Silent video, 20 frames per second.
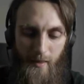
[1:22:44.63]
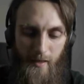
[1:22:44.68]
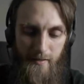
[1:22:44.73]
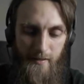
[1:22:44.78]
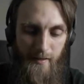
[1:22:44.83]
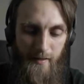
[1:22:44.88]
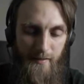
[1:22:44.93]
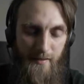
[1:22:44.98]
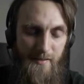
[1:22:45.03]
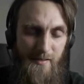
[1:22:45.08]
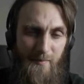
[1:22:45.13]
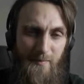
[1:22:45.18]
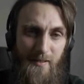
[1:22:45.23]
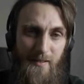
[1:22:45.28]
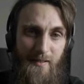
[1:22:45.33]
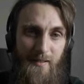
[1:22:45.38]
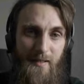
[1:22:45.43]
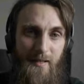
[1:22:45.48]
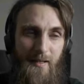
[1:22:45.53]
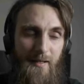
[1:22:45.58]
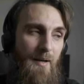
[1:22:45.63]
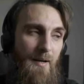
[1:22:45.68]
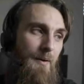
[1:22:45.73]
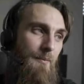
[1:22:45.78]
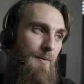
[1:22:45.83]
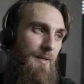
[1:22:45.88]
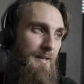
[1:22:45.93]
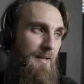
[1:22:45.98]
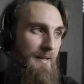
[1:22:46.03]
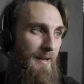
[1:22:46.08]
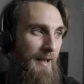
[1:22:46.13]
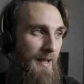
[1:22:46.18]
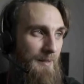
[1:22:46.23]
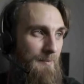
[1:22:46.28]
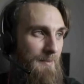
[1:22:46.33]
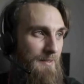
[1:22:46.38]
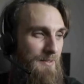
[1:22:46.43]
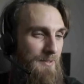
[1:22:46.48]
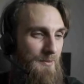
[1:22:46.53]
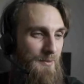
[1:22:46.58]
yeah, that's something that I want to get
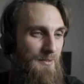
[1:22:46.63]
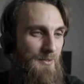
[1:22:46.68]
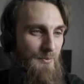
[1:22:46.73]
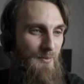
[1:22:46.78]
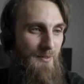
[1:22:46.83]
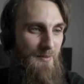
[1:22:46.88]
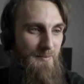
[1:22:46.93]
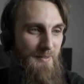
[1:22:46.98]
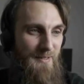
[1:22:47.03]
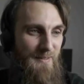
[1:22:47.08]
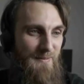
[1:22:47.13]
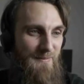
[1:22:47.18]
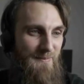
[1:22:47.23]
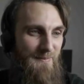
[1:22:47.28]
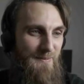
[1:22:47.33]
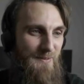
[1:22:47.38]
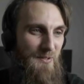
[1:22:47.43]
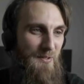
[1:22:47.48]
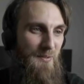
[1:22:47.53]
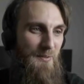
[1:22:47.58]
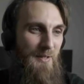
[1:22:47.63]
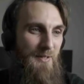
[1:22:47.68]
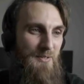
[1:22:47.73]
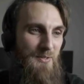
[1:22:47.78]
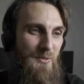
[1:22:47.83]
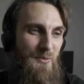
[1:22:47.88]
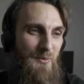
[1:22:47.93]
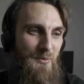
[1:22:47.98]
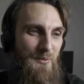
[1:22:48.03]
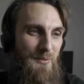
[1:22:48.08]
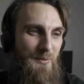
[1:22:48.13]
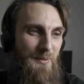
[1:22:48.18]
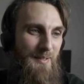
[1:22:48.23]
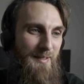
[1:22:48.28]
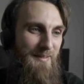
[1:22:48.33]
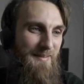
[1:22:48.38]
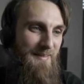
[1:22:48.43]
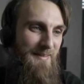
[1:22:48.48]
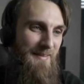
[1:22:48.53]
Adam into as well, man. So that's cool, dude.